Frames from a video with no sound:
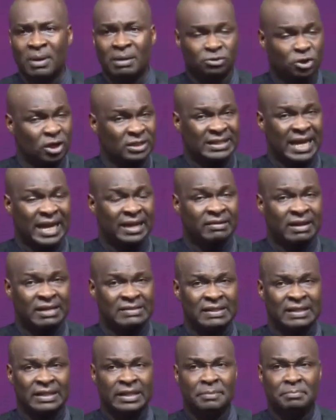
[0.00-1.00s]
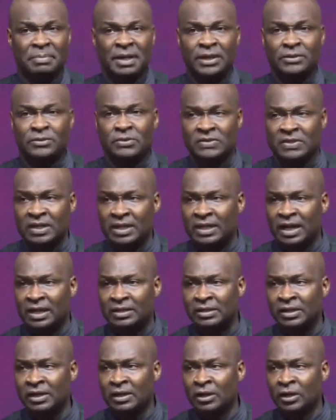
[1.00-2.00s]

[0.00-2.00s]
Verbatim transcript: I'm just digressing in a minute to say that.